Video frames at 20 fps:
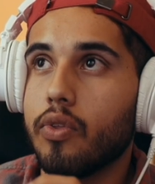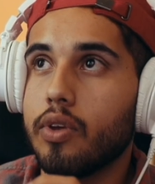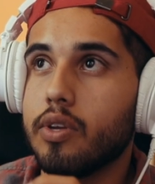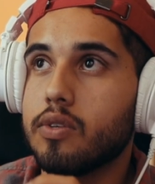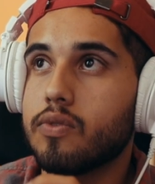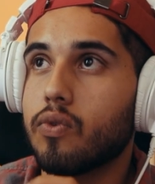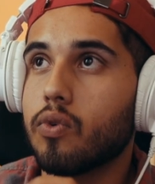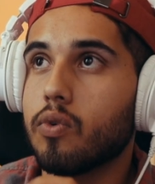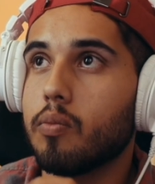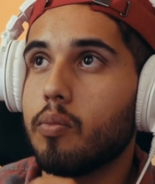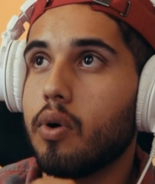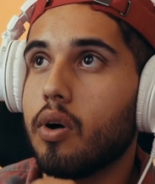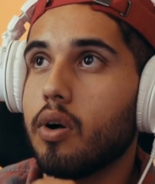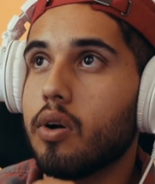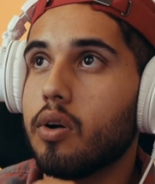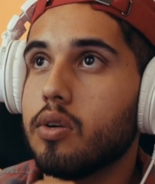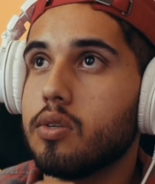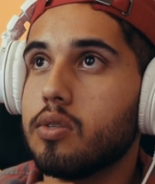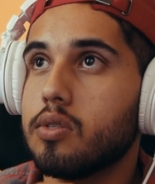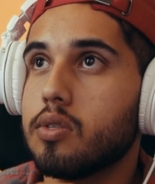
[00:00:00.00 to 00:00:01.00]
these 4
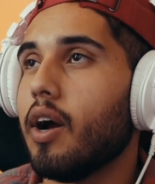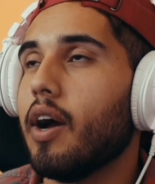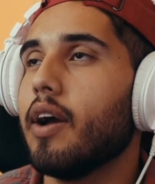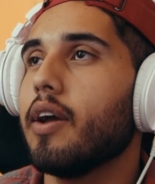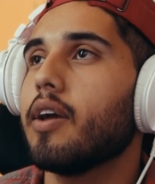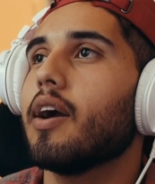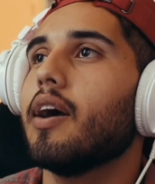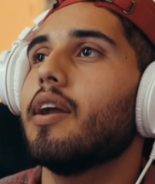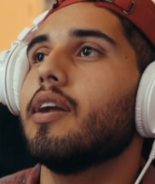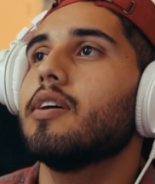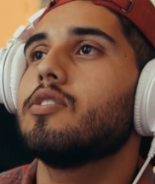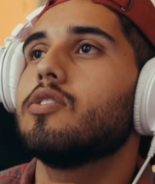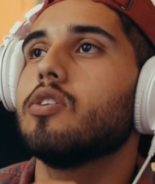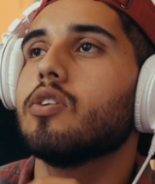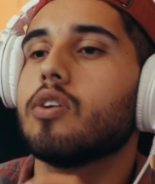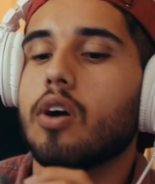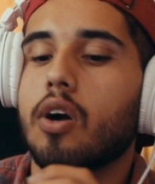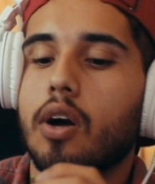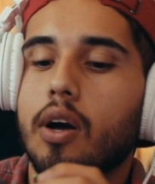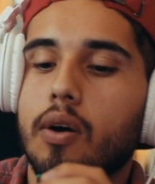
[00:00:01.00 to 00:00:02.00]
bars, I kind of
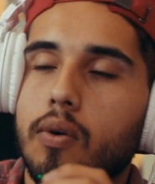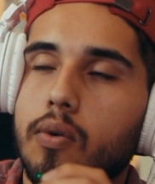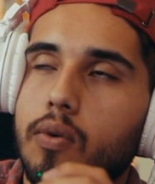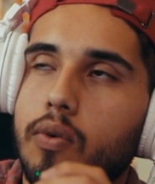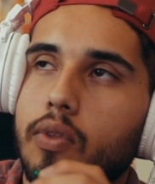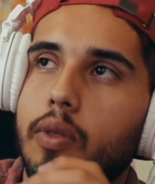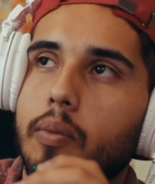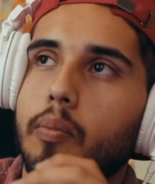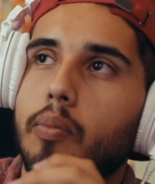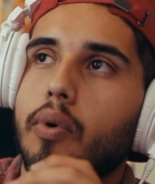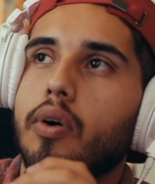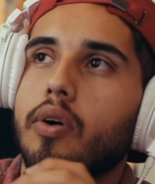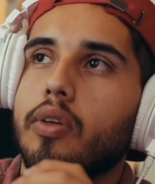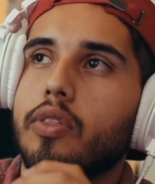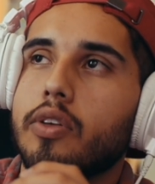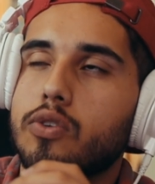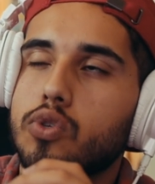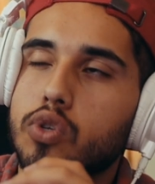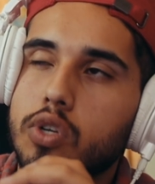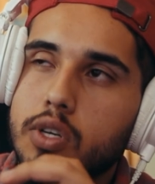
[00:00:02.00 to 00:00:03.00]
took out the
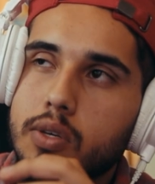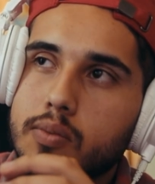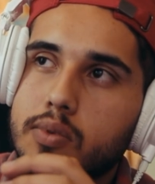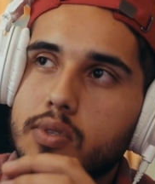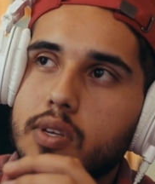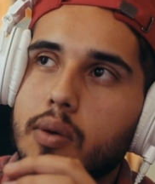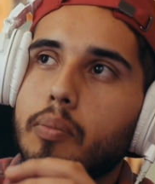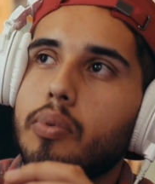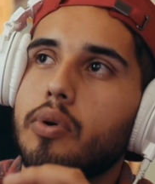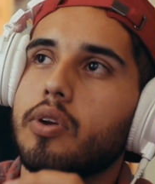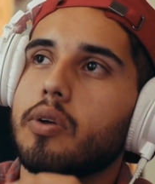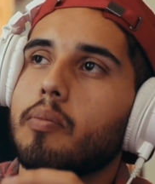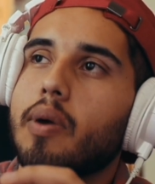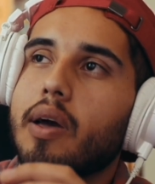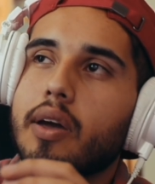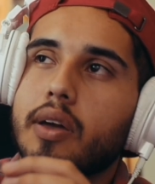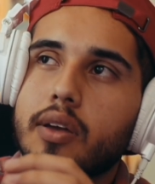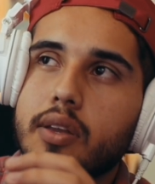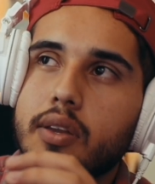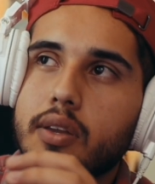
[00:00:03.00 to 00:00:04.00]
drums and put it
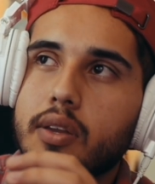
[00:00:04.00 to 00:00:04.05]
back in.